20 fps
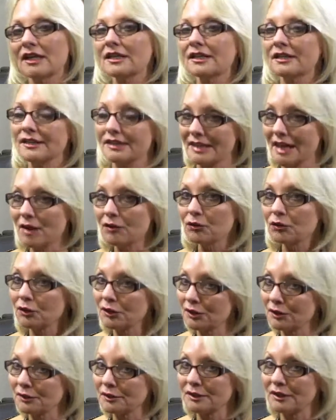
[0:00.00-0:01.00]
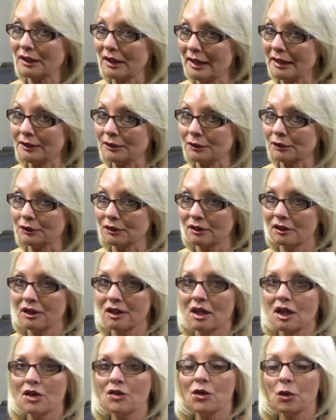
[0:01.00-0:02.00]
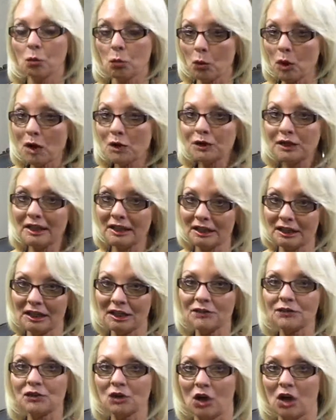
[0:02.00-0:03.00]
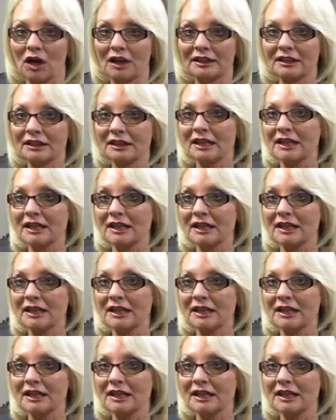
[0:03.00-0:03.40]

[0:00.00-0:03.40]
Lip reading: Several years later, the road he lived on